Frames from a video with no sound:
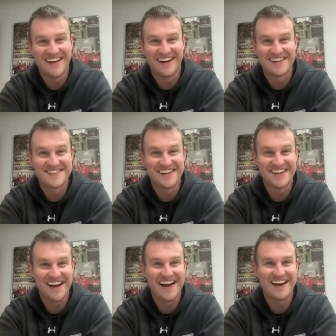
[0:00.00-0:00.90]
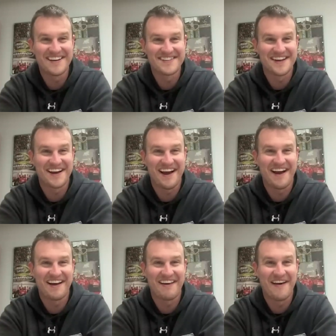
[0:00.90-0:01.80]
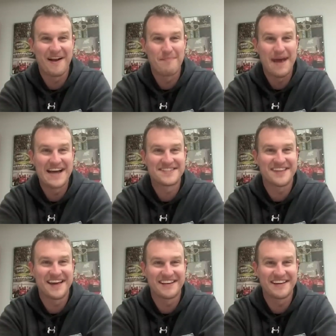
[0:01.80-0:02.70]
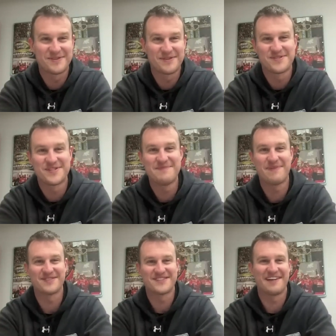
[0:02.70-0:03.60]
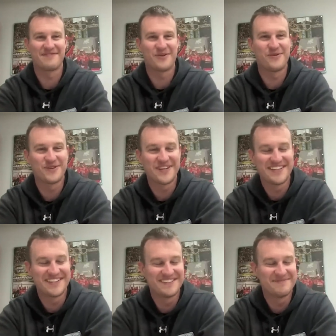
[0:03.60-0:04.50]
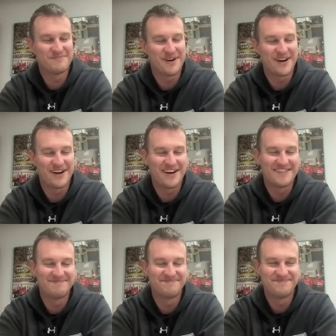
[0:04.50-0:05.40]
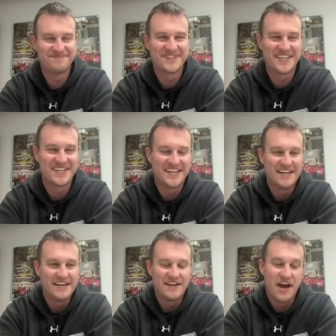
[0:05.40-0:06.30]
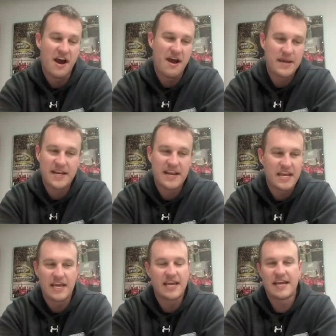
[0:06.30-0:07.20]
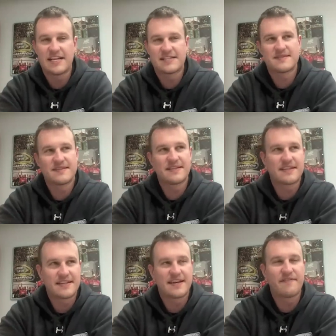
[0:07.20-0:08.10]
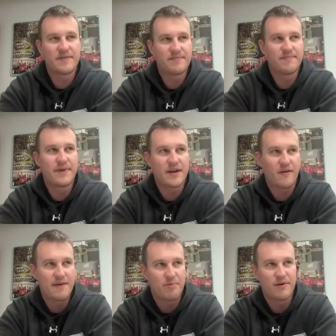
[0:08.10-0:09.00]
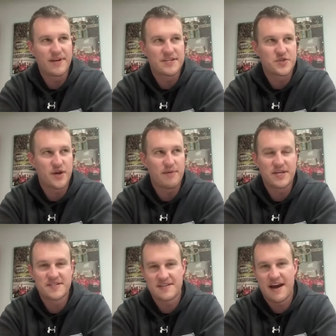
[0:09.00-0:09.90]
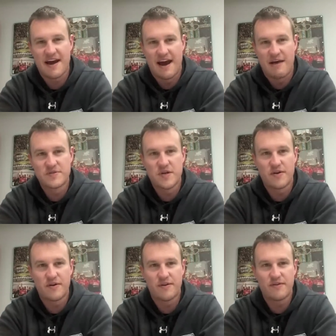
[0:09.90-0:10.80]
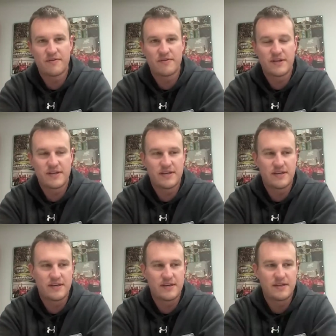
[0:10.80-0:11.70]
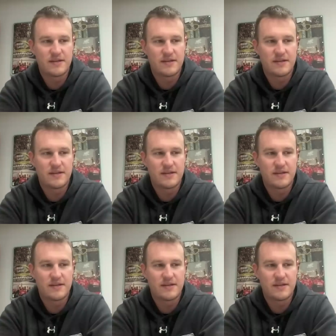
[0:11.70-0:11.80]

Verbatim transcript: And I said, yeah, I guess I, I got a lot of mass that, that those seatbelts have to hold in. But um, no, I mean, it's Kevin made a great point yesterday because I, I was under the,